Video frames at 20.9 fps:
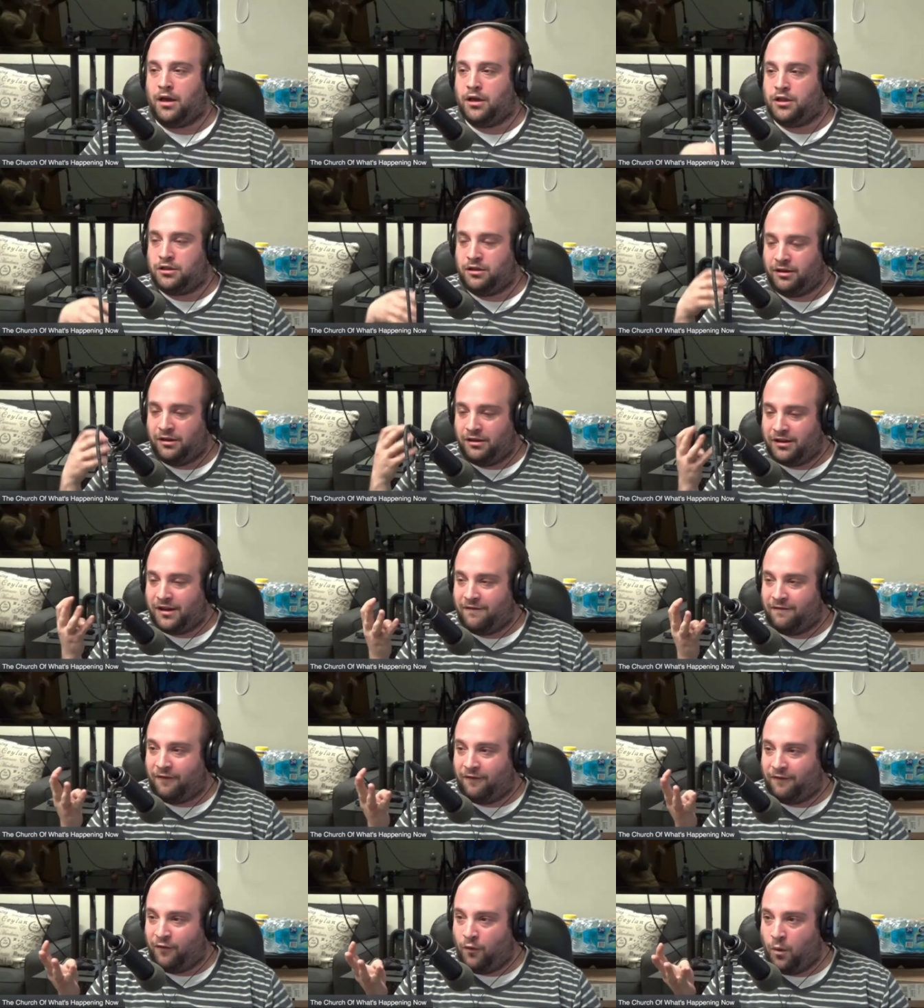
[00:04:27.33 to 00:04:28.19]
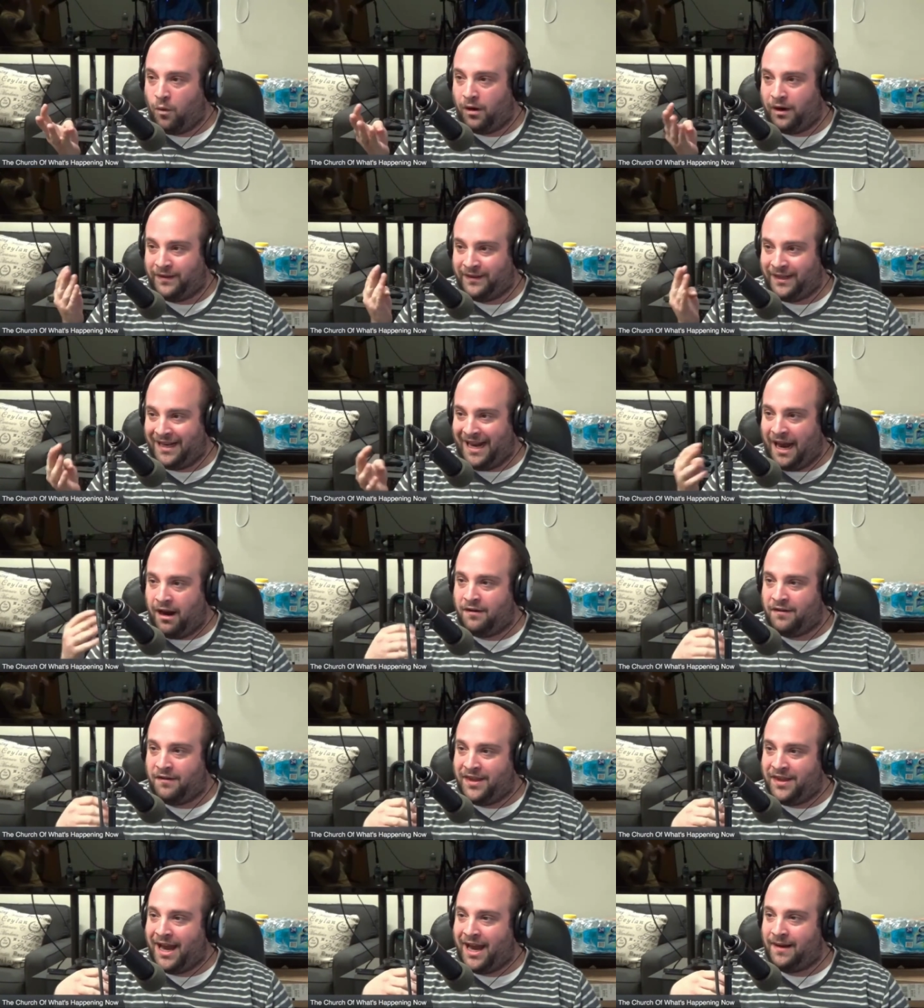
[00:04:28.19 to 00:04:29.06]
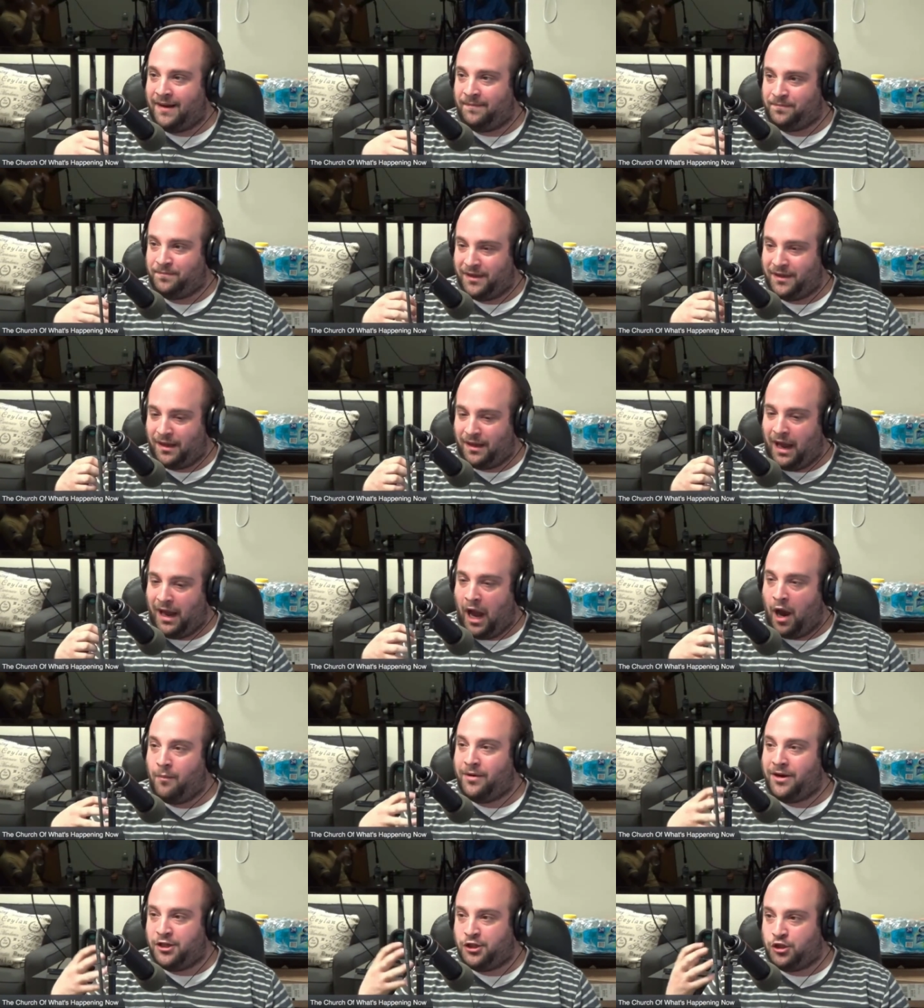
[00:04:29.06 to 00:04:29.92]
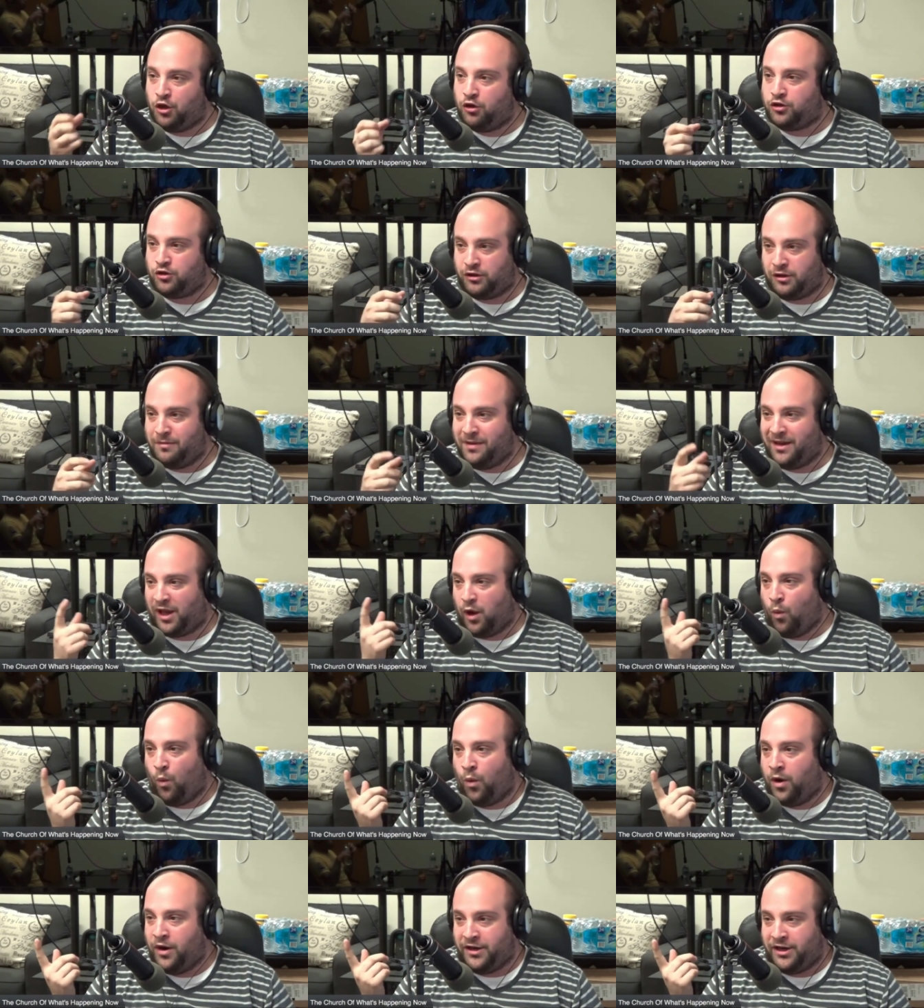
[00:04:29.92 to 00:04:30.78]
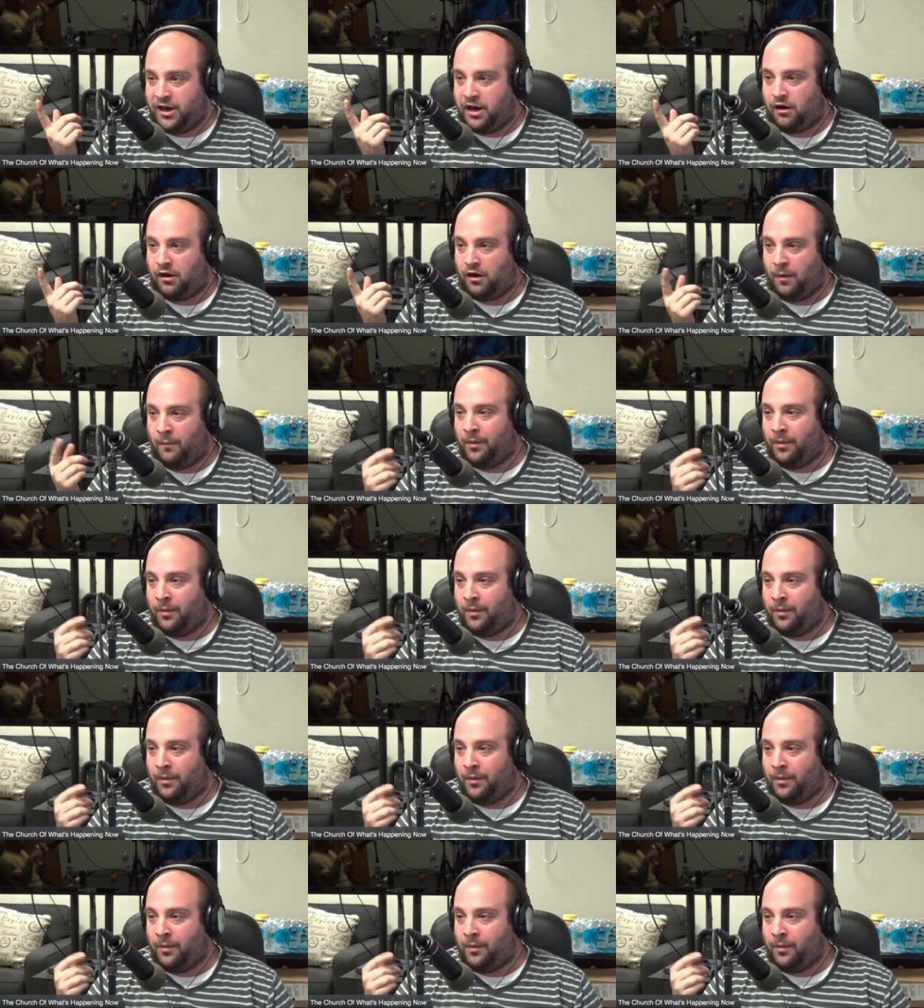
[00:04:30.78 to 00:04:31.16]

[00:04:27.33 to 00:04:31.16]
so they're looking for four, and then out of that, how many shows only make it one year?